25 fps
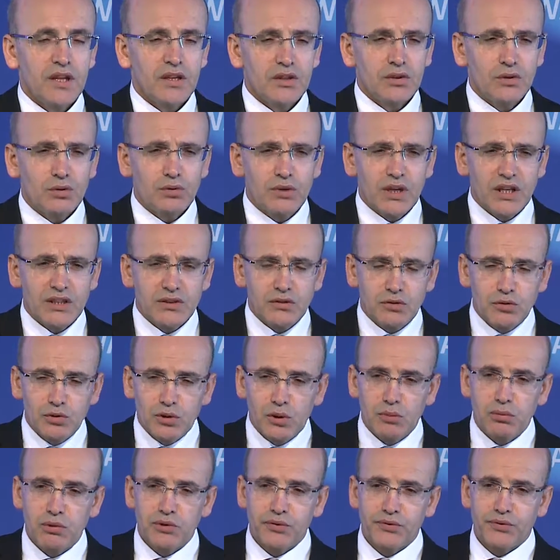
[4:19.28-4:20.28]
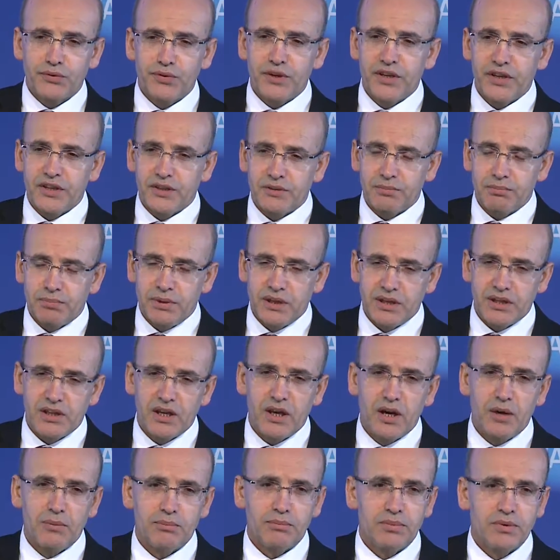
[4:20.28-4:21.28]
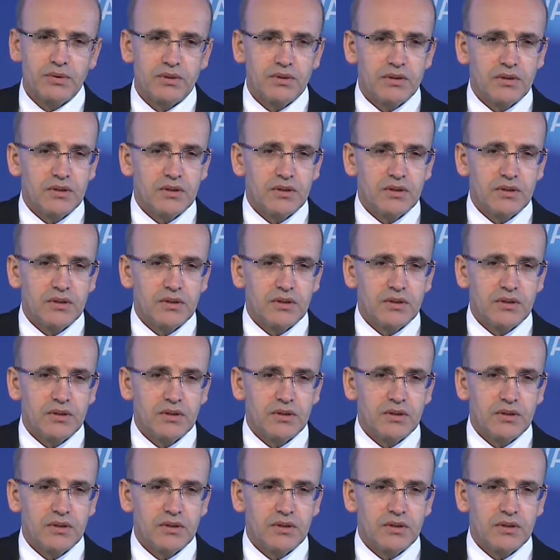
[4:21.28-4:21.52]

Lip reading: to get global trade pick up,